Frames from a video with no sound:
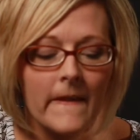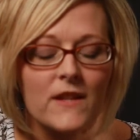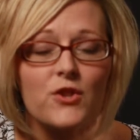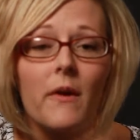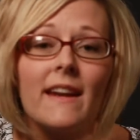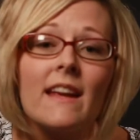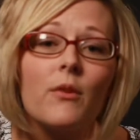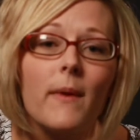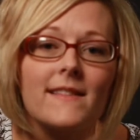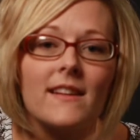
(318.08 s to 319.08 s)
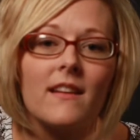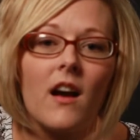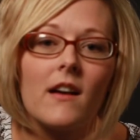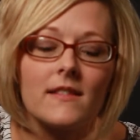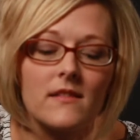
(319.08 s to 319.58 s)
Training a resident
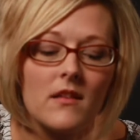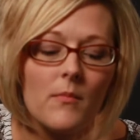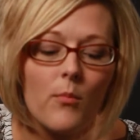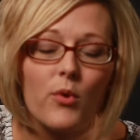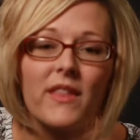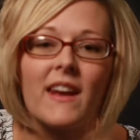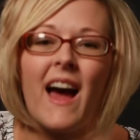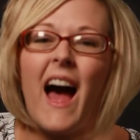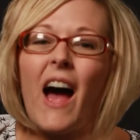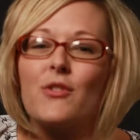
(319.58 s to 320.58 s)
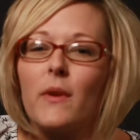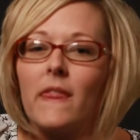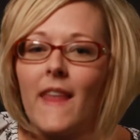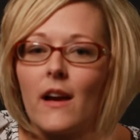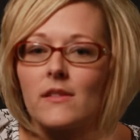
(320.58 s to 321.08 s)
costs more than
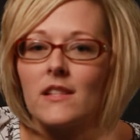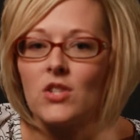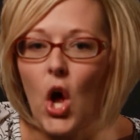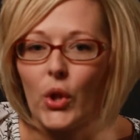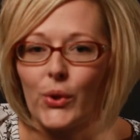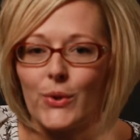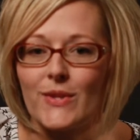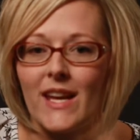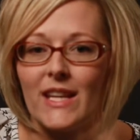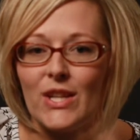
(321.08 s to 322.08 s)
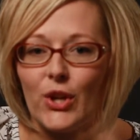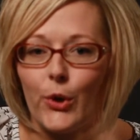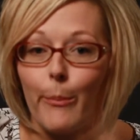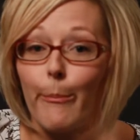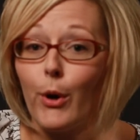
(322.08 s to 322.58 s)
$100,000 a year
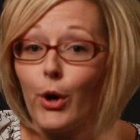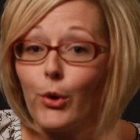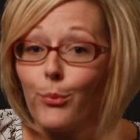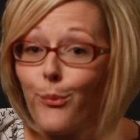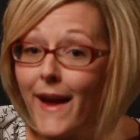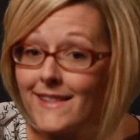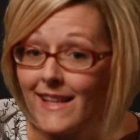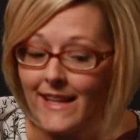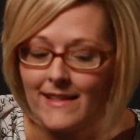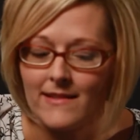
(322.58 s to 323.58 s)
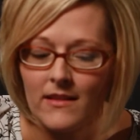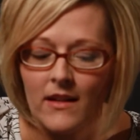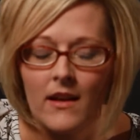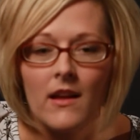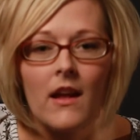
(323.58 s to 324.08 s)
per resident,
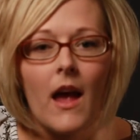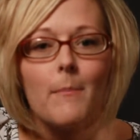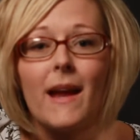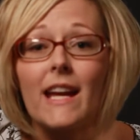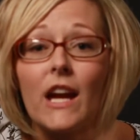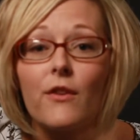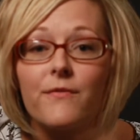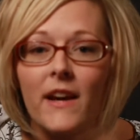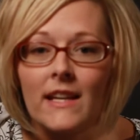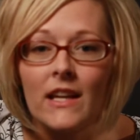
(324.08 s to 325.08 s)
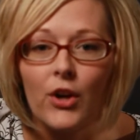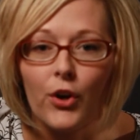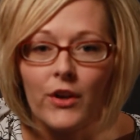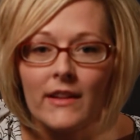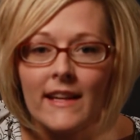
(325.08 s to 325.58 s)
and Medicare funding
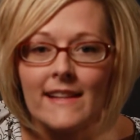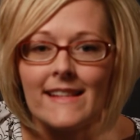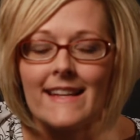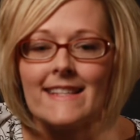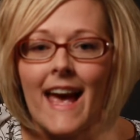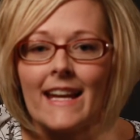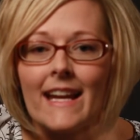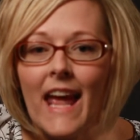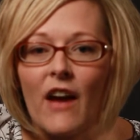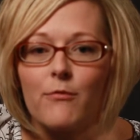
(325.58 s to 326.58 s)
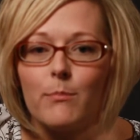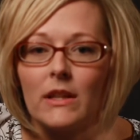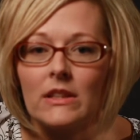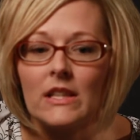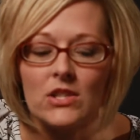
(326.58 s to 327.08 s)
currently is at $9.5
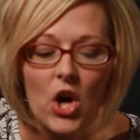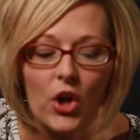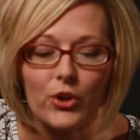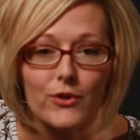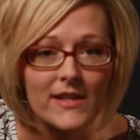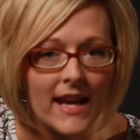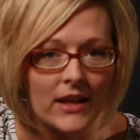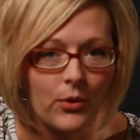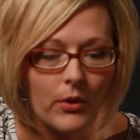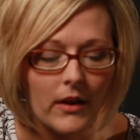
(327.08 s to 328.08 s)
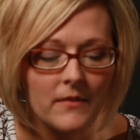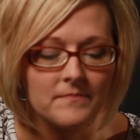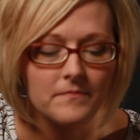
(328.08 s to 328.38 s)
billion annually.